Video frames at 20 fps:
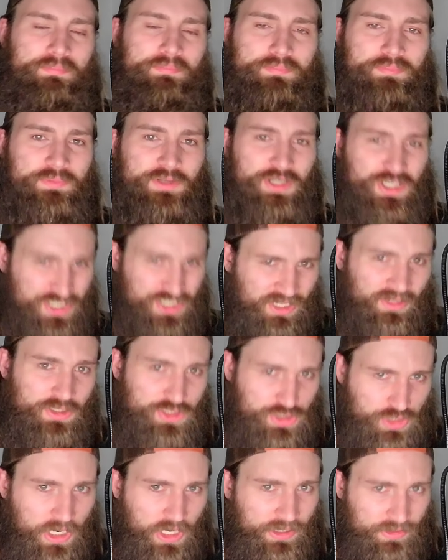You're still a
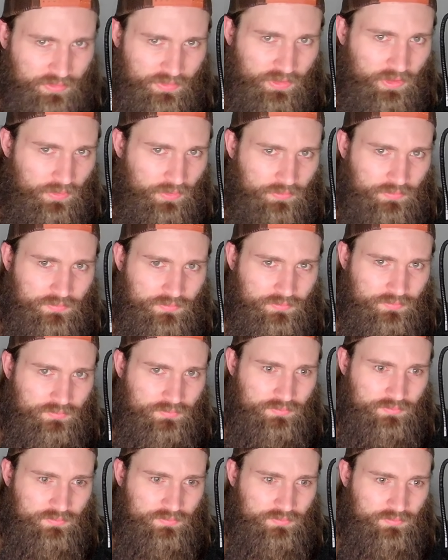striker, though.
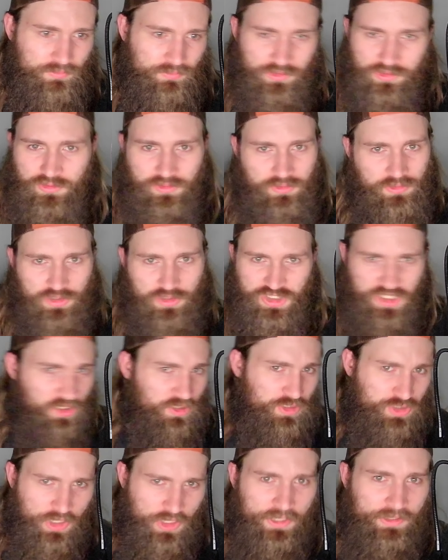You're still
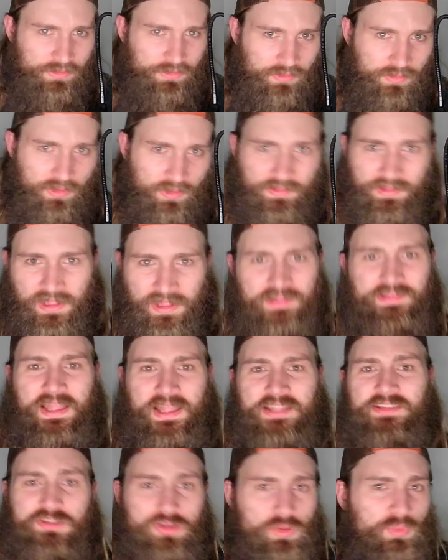a striker. Like
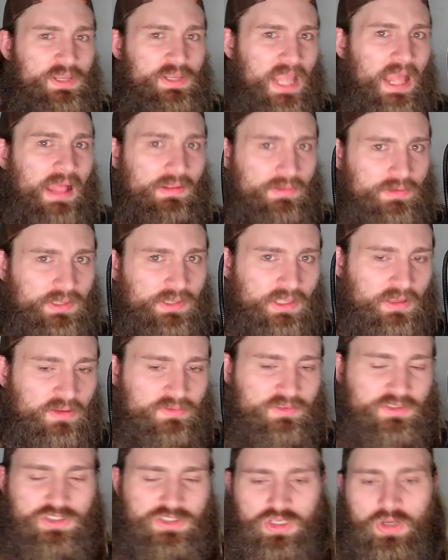that's the reality of
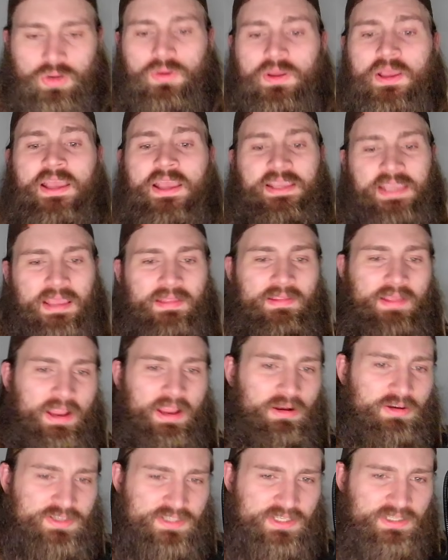it. So, Kayla
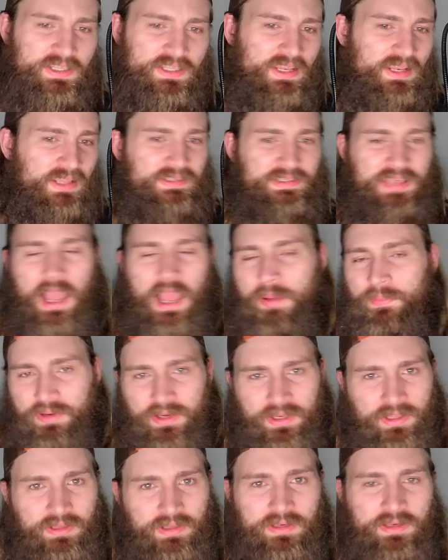Harrison get a
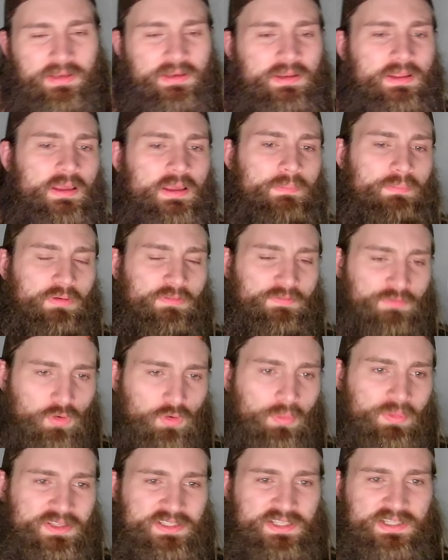dominating
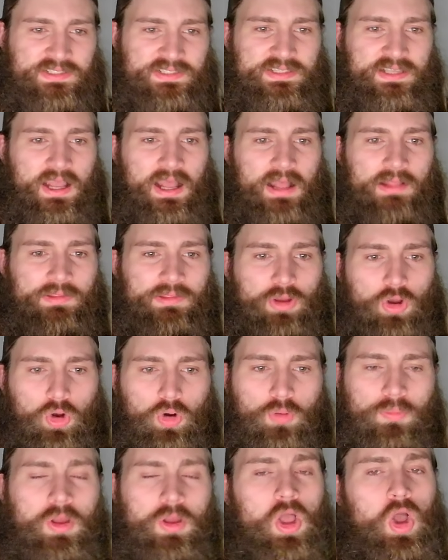performance against Holly
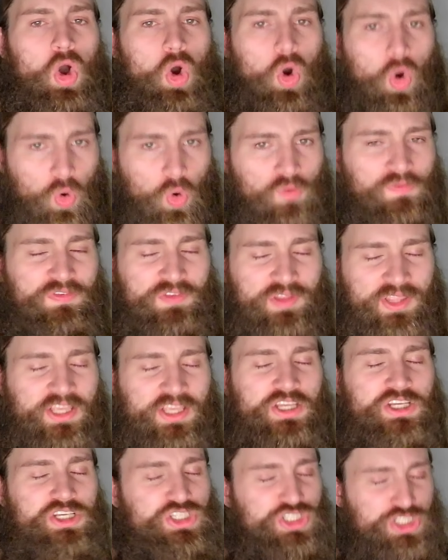Holm.
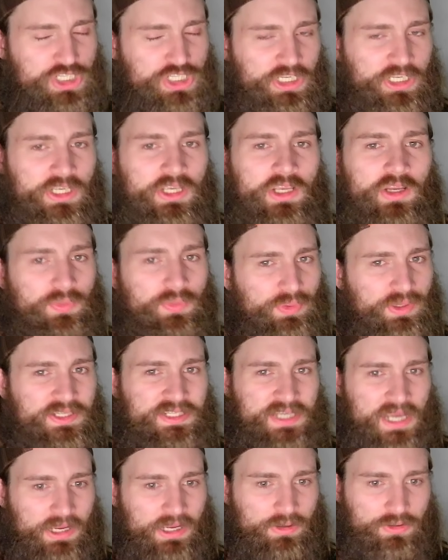Hopefully, she
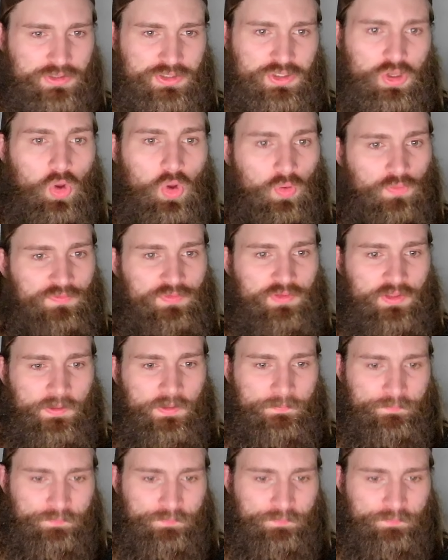retires. Hopefully.